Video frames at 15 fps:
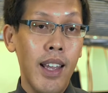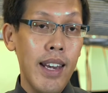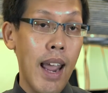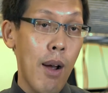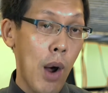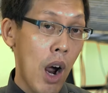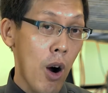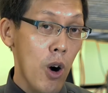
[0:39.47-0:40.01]

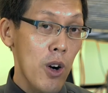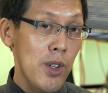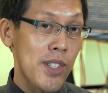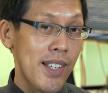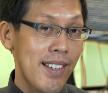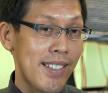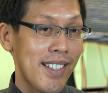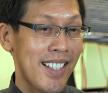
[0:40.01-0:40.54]
Now, ours
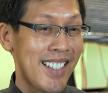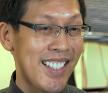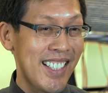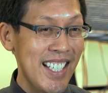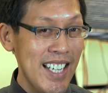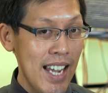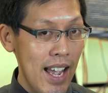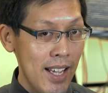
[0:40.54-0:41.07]
is a
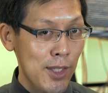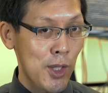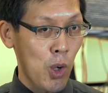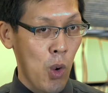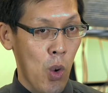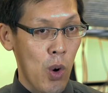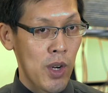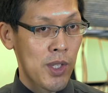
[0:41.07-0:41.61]
CS
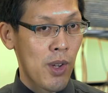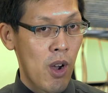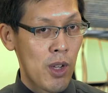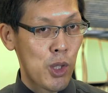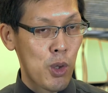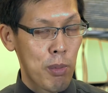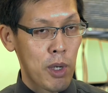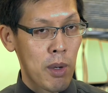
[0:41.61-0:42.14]
course on
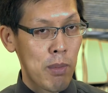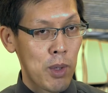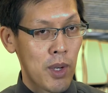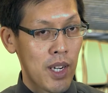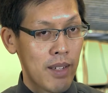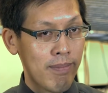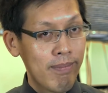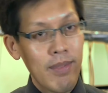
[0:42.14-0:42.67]

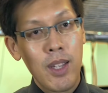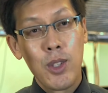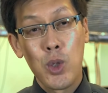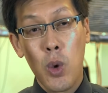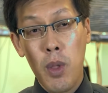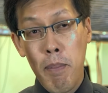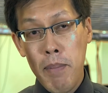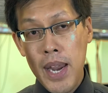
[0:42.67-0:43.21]
supercomputing,
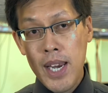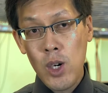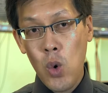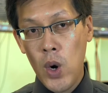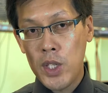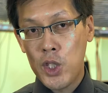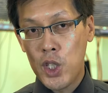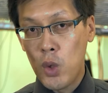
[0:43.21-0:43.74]
so the main
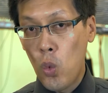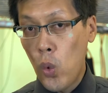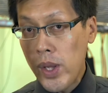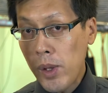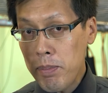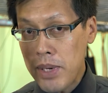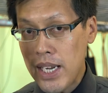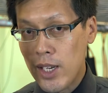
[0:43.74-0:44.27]
question
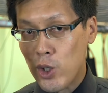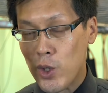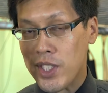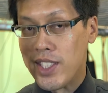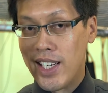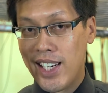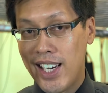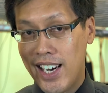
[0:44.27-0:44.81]
we'll be
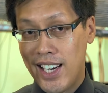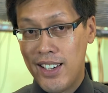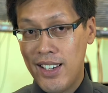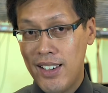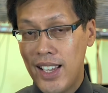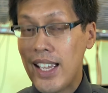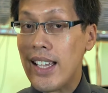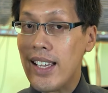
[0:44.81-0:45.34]
interested
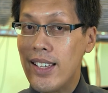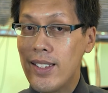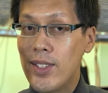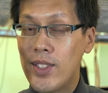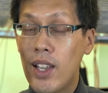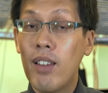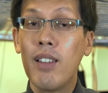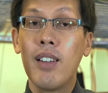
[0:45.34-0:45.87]
in
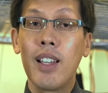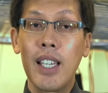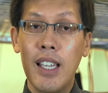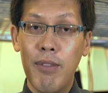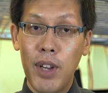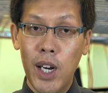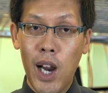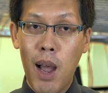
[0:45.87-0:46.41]
is,
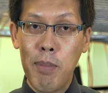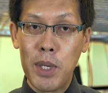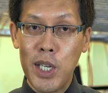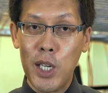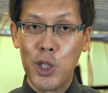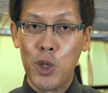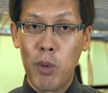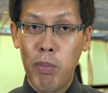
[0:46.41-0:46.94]
given a
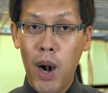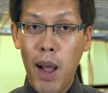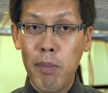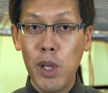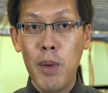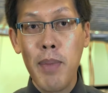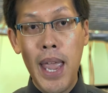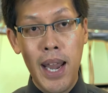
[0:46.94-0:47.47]
computational
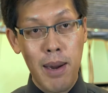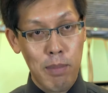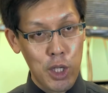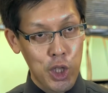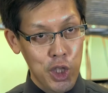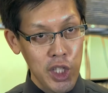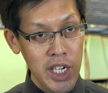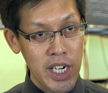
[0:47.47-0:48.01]
problem and a
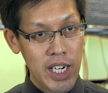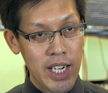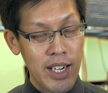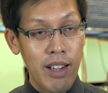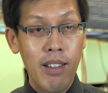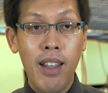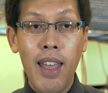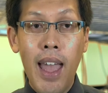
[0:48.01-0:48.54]

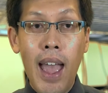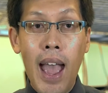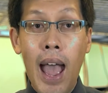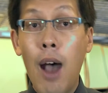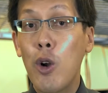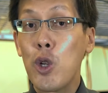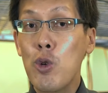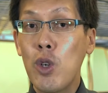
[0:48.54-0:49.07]
machine,
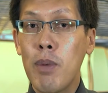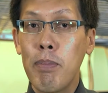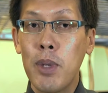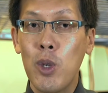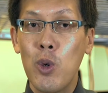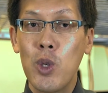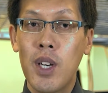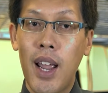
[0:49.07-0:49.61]
how do you
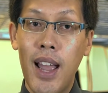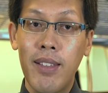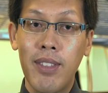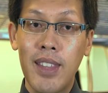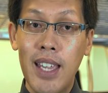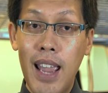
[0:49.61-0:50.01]
compute at